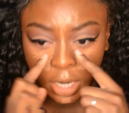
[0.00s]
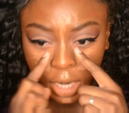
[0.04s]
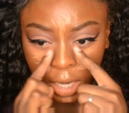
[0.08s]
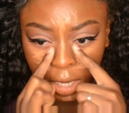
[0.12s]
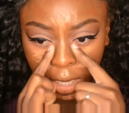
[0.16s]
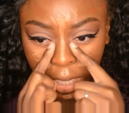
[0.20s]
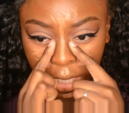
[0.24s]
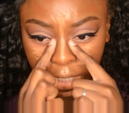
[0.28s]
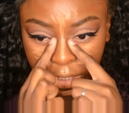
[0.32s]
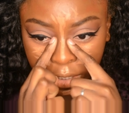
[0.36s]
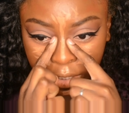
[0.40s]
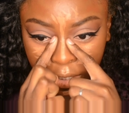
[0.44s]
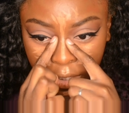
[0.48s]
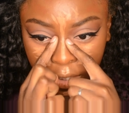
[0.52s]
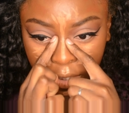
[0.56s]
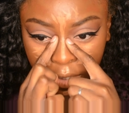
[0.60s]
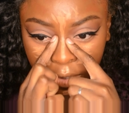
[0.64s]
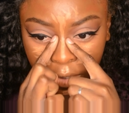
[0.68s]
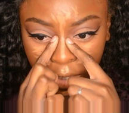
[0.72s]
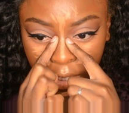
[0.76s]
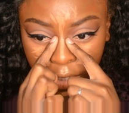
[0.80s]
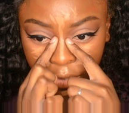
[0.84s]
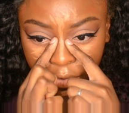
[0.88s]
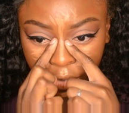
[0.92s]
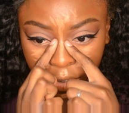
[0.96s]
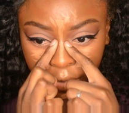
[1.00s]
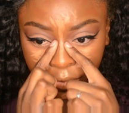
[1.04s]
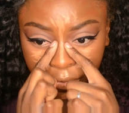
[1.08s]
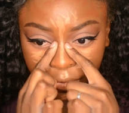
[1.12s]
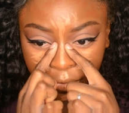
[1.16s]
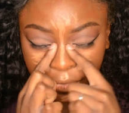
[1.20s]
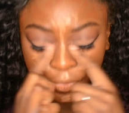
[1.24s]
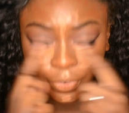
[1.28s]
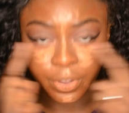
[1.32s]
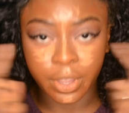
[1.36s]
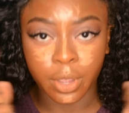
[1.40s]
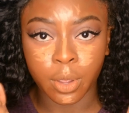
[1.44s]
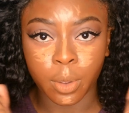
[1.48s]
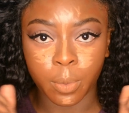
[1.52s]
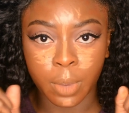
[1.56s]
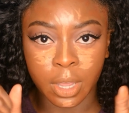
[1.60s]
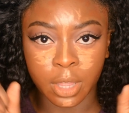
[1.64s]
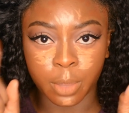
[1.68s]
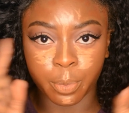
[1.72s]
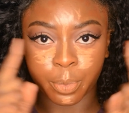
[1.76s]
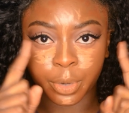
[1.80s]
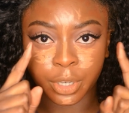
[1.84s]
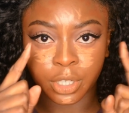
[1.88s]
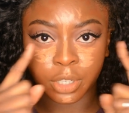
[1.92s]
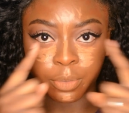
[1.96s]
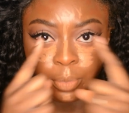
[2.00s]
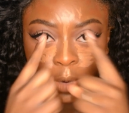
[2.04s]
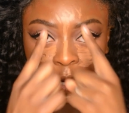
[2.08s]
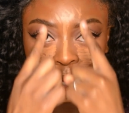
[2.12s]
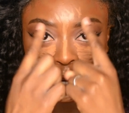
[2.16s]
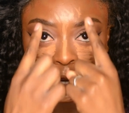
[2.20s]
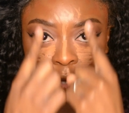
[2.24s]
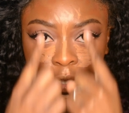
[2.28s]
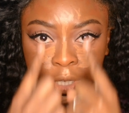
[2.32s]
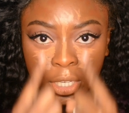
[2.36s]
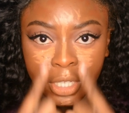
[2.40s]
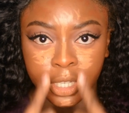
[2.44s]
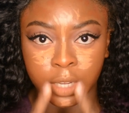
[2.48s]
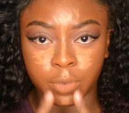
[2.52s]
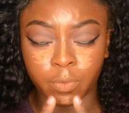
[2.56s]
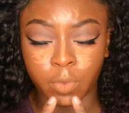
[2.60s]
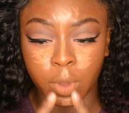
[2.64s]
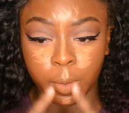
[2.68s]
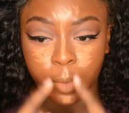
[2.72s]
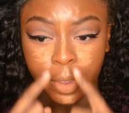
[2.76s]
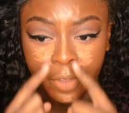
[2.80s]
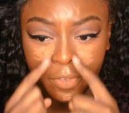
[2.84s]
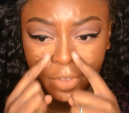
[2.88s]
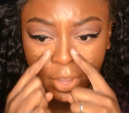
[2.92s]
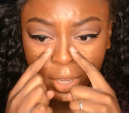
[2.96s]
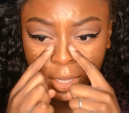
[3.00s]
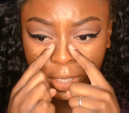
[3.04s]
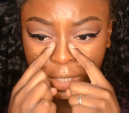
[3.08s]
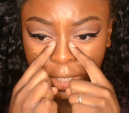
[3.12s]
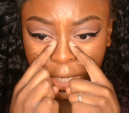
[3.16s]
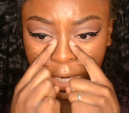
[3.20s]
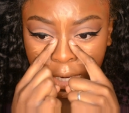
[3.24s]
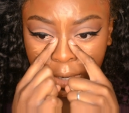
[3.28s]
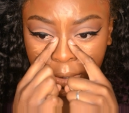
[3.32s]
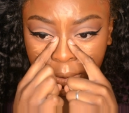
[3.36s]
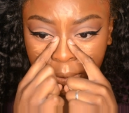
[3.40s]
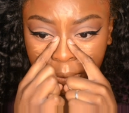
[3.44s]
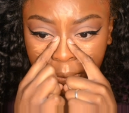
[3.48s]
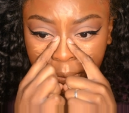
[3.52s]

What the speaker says: I like to literally feel where the bridge of my nose is and run my fingers down.